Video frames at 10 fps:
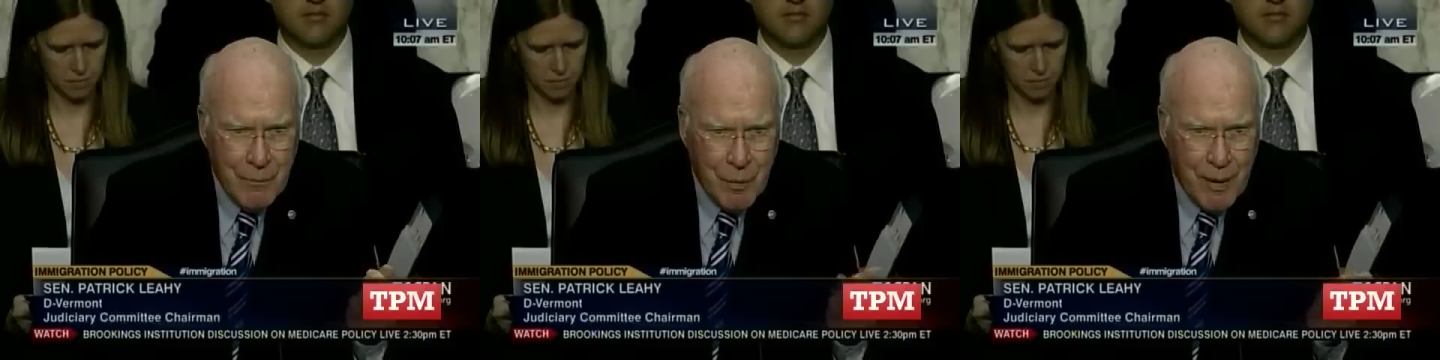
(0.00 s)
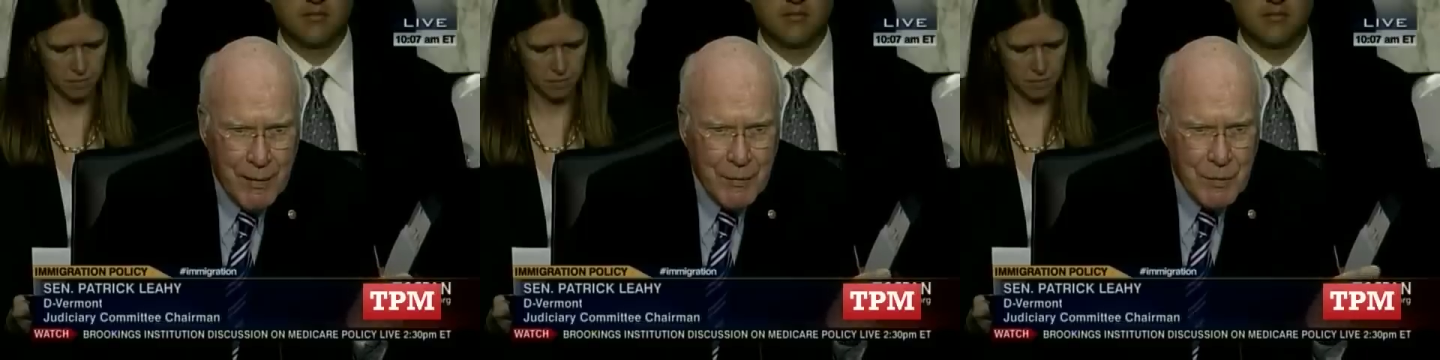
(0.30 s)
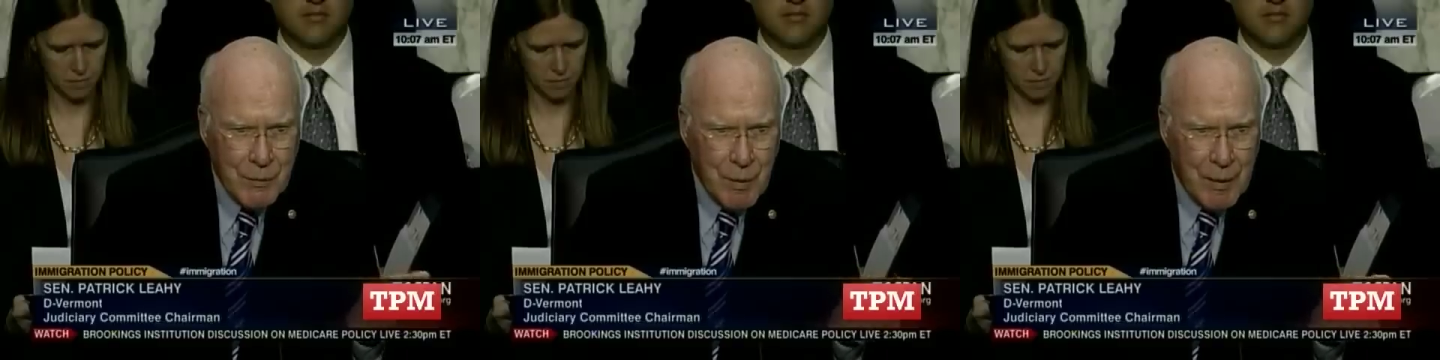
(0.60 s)

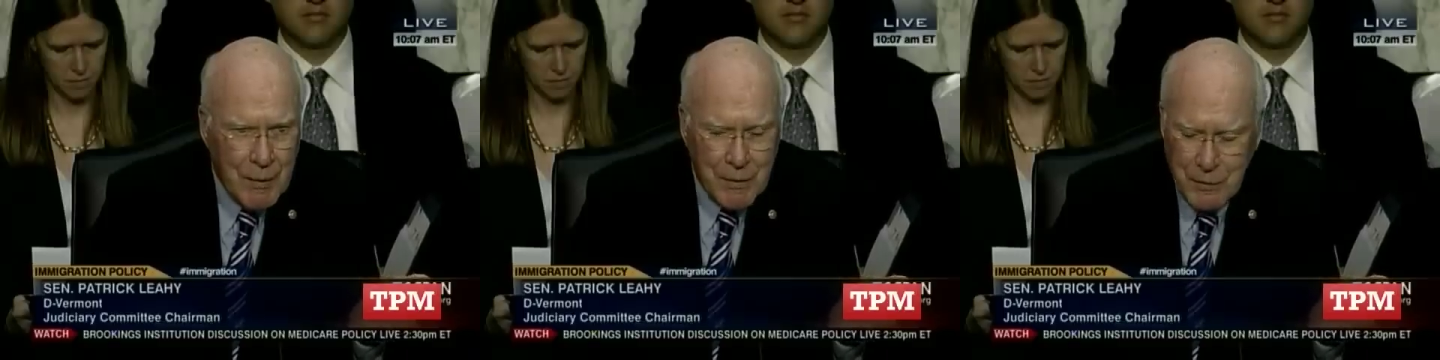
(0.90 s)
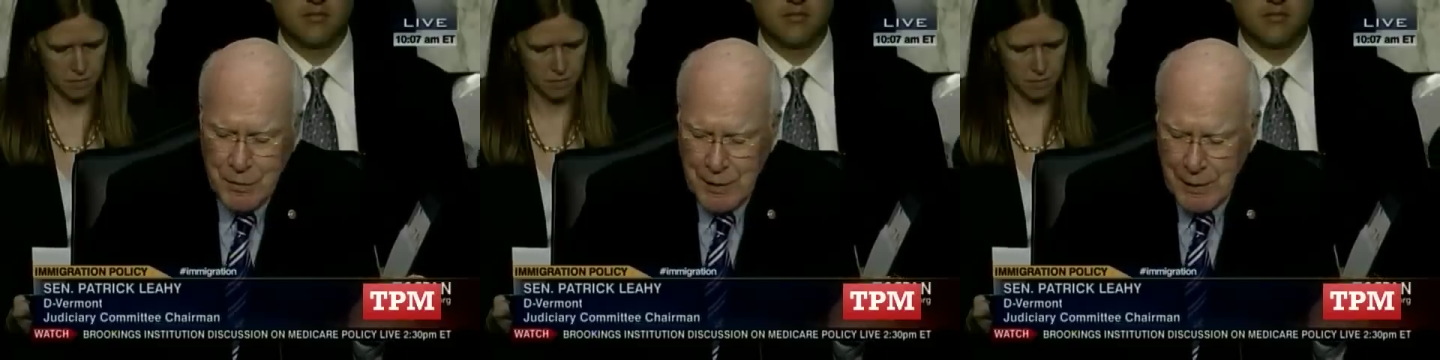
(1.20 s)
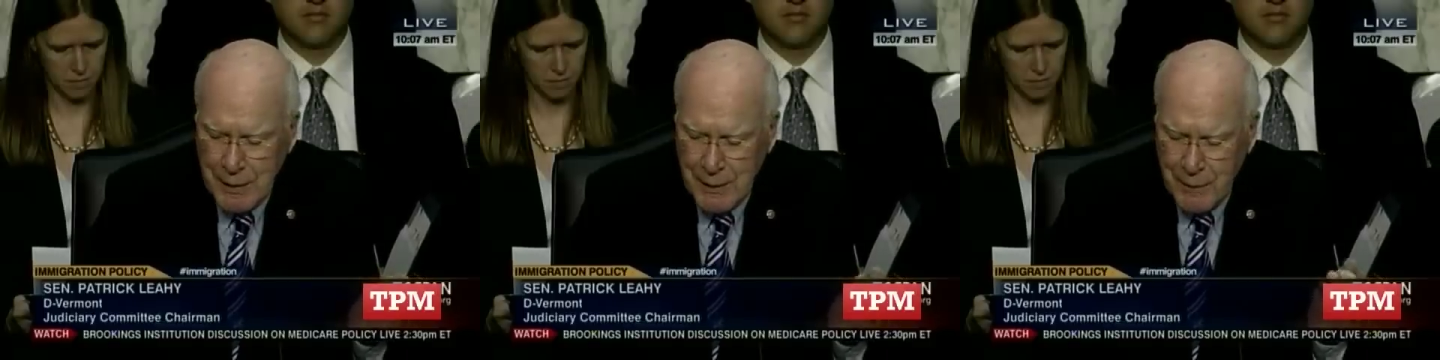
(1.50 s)
Speaker 1: Friends and relatives
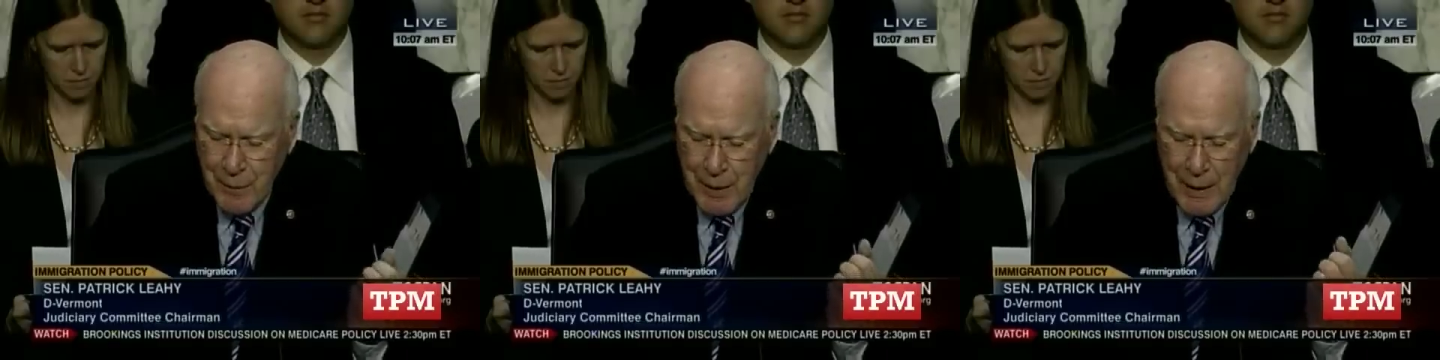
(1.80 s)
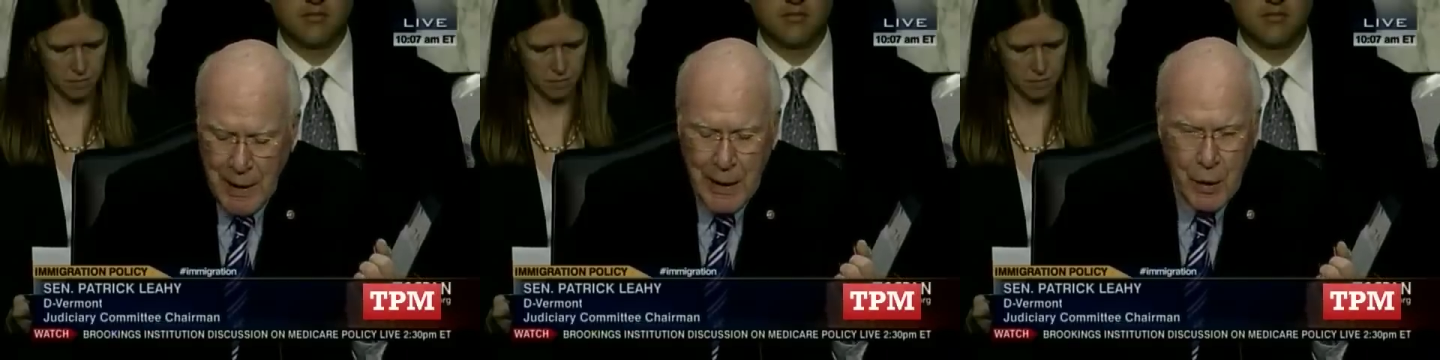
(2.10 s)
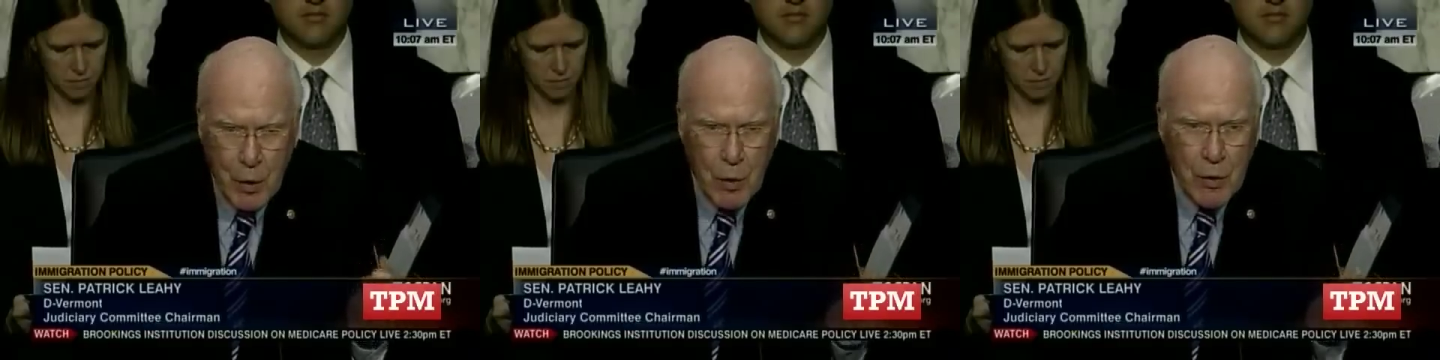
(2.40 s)
there.
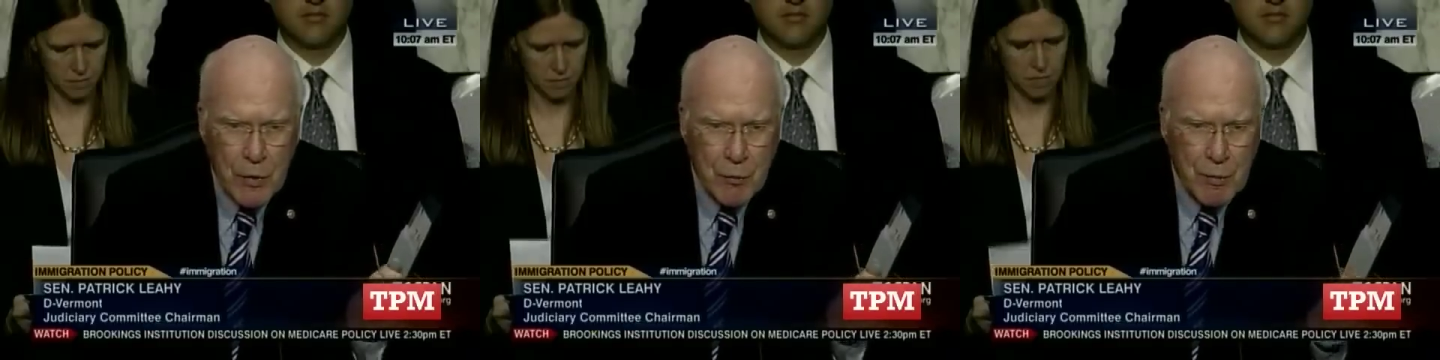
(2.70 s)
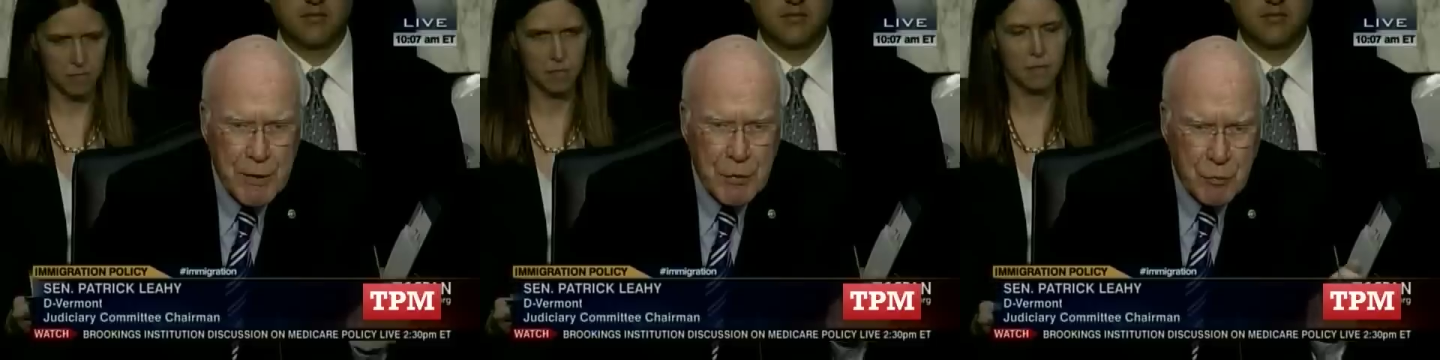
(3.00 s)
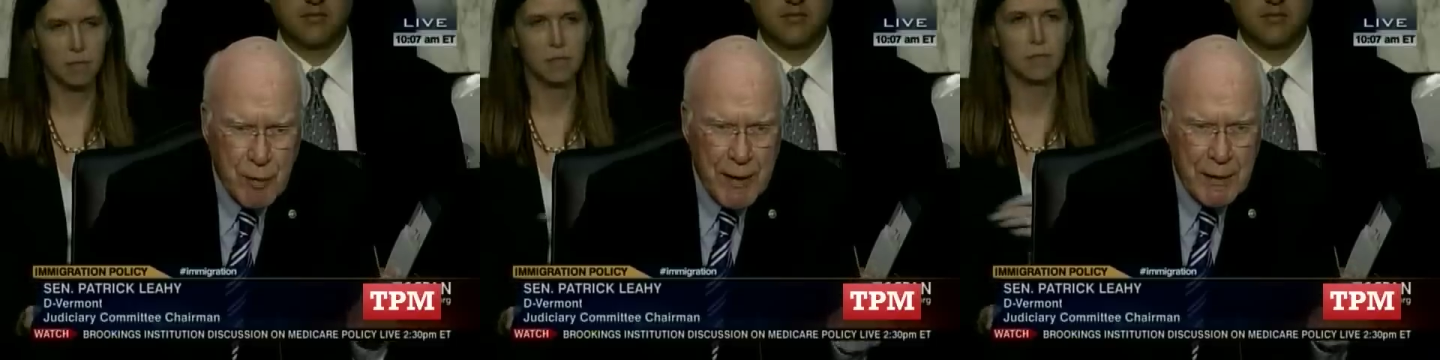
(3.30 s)
I urge
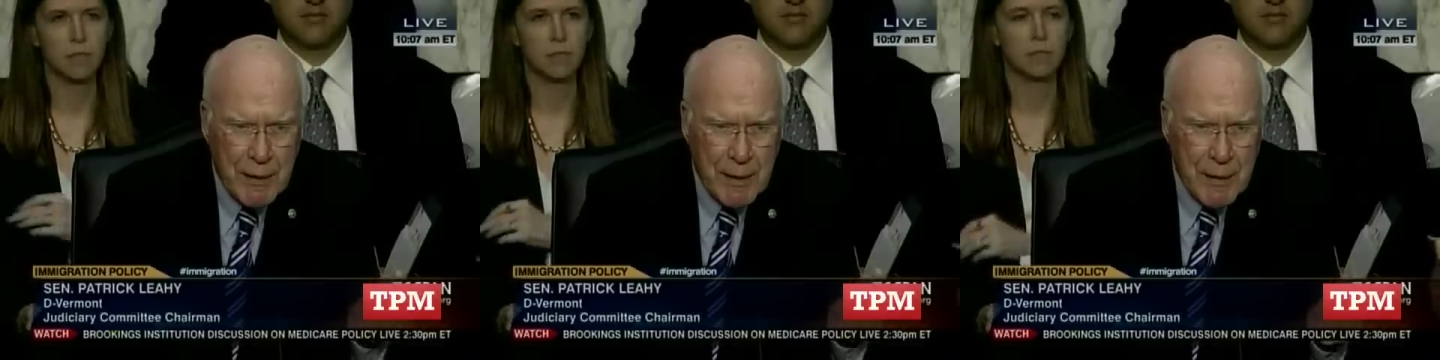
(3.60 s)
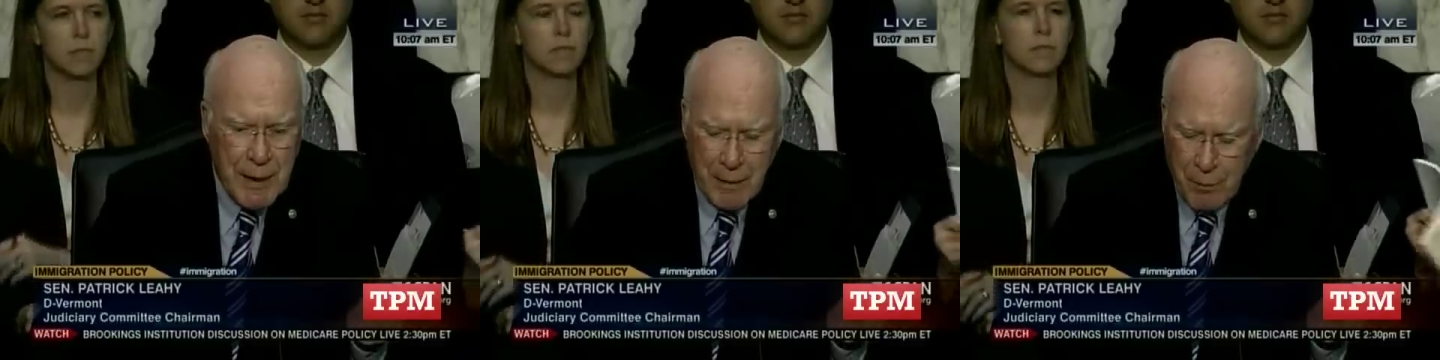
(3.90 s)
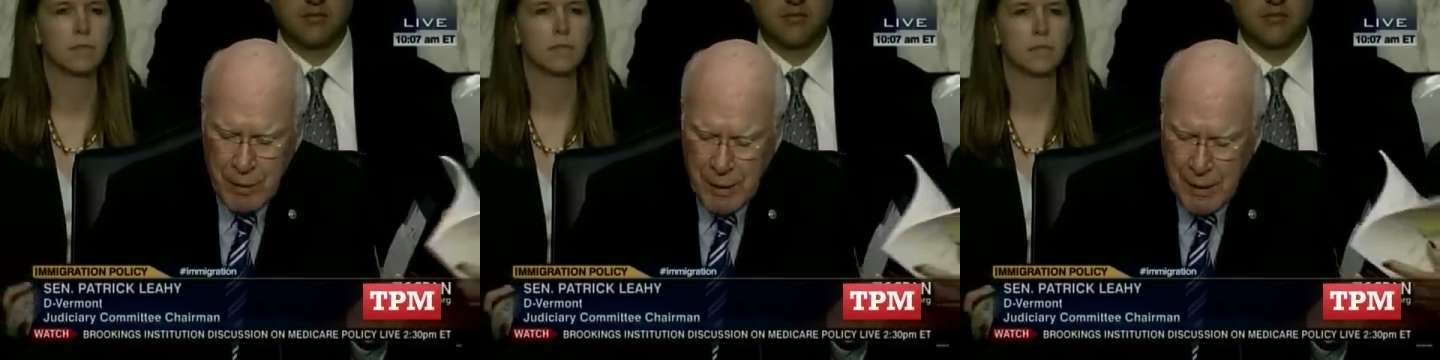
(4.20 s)
restraint in
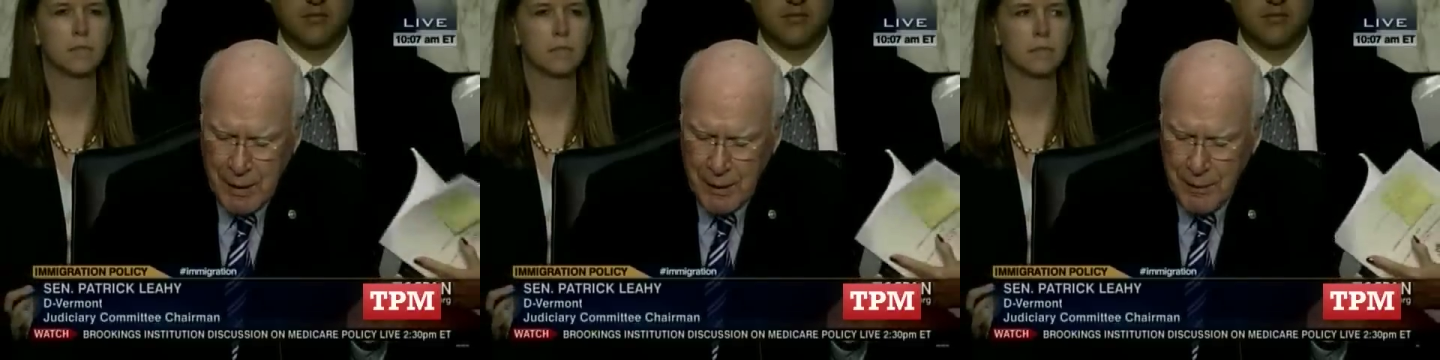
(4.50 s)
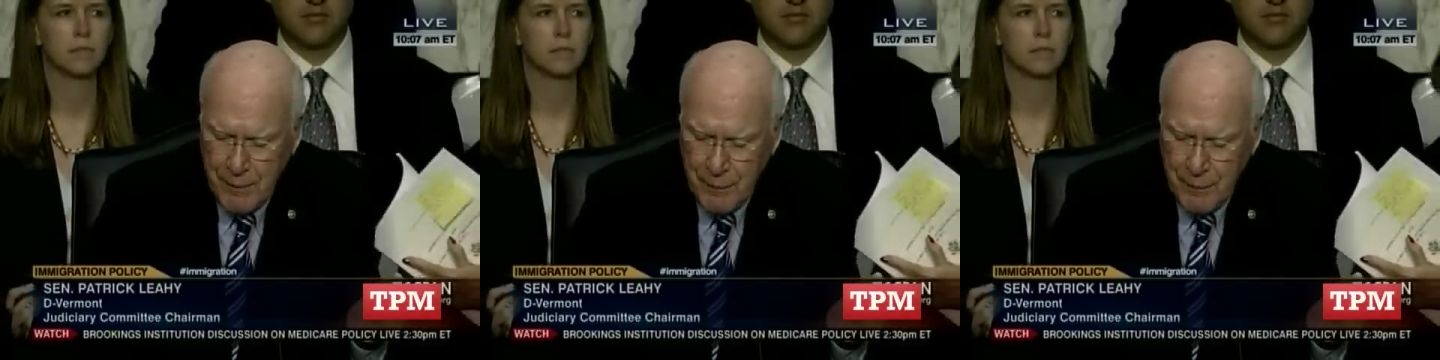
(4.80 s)
that regard.